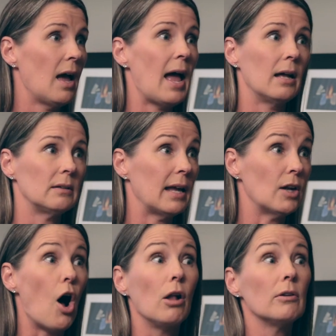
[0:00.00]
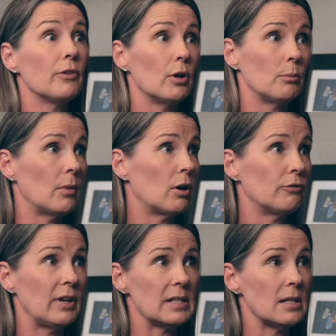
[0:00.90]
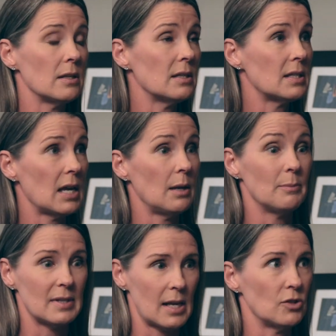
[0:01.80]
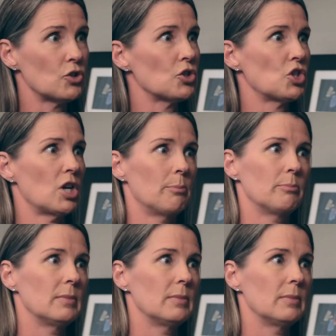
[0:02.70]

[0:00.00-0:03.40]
And all of them are facing the same censorship,